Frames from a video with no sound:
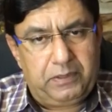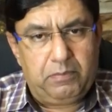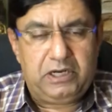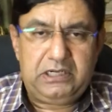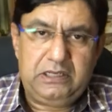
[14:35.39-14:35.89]

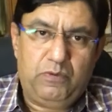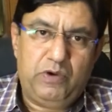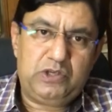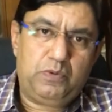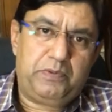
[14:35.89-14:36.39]
but
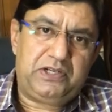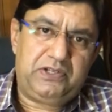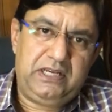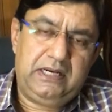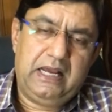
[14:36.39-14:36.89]

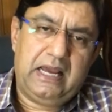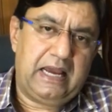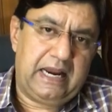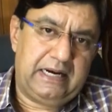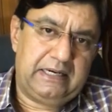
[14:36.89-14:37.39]
vasopressin
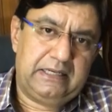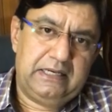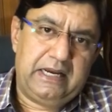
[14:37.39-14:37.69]
had